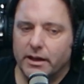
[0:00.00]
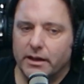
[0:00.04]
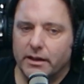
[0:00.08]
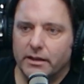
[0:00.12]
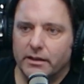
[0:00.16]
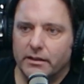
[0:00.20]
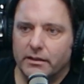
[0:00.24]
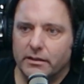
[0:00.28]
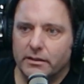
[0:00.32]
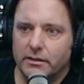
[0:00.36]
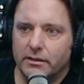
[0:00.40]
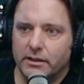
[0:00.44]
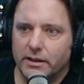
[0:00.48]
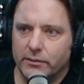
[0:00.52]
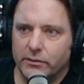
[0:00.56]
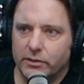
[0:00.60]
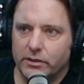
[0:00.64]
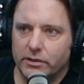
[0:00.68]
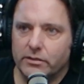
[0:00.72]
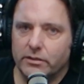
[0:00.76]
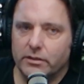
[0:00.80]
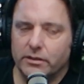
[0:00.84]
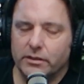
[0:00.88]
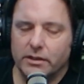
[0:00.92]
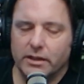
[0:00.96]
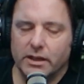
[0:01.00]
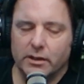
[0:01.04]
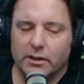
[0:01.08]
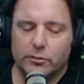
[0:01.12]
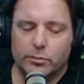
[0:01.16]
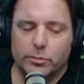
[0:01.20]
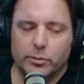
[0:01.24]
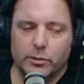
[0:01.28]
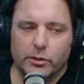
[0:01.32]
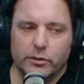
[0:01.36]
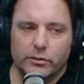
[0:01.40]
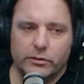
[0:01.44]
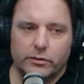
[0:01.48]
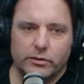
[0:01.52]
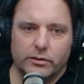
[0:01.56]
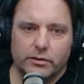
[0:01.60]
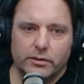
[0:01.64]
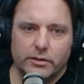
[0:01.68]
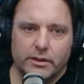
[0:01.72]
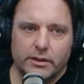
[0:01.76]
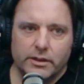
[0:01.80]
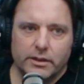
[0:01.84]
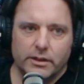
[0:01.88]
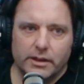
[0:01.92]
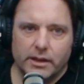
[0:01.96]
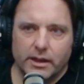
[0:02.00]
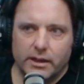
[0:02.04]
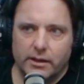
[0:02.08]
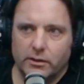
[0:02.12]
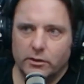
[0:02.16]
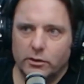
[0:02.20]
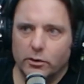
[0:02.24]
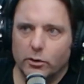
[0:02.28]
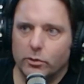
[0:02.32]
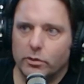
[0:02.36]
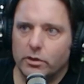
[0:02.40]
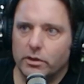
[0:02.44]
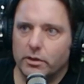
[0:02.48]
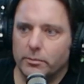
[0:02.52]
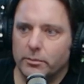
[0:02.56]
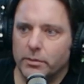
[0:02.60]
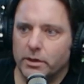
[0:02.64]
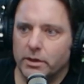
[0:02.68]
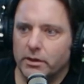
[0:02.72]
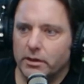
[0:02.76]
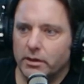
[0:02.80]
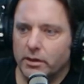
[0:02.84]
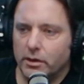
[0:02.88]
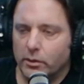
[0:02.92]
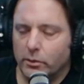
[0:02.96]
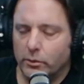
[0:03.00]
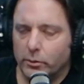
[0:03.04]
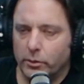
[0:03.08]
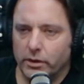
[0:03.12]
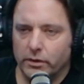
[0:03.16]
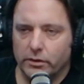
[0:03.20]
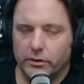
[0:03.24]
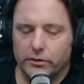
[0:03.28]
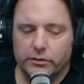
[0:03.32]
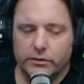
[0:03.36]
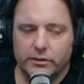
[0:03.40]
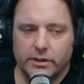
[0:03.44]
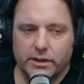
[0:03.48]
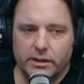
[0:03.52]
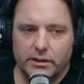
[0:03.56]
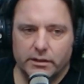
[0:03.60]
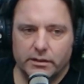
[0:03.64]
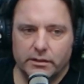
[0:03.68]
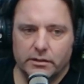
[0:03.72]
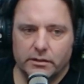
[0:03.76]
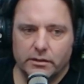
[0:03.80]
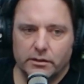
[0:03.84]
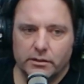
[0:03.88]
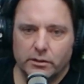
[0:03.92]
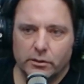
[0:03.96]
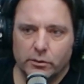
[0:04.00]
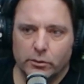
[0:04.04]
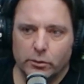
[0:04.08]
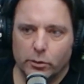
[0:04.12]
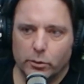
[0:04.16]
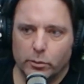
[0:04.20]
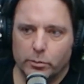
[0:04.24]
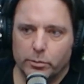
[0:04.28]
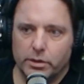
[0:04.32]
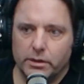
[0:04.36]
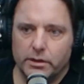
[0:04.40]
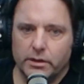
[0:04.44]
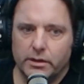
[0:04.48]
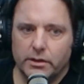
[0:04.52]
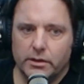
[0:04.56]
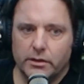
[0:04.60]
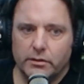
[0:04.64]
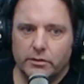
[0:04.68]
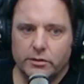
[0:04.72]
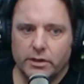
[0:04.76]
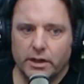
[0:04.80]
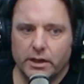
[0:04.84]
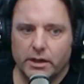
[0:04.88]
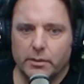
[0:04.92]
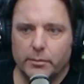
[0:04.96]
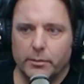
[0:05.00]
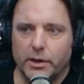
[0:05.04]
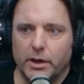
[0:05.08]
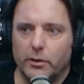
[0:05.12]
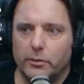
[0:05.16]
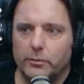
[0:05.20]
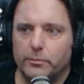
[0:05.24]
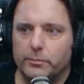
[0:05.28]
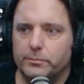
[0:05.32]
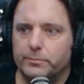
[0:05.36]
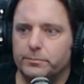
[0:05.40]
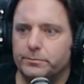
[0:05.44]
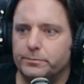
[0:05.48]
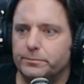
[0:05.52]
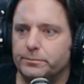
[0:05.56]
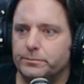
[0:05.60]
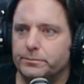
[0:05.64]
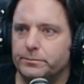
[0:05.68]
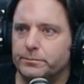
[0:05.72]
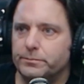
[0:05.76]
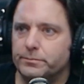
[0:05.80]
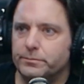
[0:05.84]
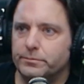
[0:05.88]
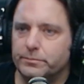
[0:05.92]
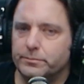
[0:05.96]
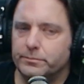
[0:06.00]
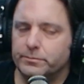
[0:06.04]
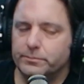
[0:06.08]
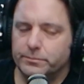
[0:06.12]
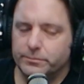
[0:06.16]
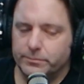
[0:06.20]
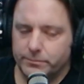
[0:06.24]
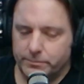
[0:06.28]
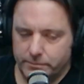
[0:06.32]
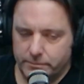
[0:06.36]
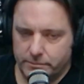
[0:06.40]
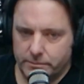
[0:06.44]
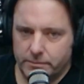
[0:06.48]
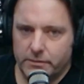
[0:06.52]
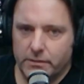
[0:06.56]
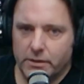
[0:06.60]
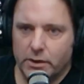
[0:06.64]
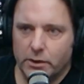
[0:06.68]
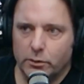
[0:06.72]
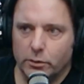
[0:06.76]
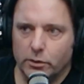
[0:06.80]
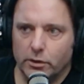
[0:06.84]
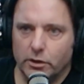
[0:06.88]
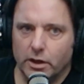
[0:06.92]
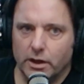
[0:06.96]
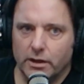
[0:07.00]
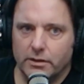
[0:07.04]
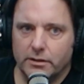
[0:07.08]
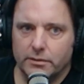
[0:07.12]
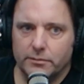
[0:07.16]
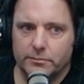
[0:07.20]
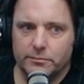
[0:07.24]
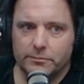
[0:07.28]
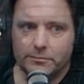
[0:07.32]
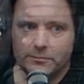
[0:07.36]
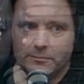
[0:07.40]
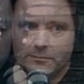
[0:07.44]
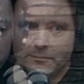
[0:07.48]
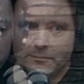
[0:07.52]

uh, and leave it to the experts at Yokum Real Estate Group. Check them out. Good luck.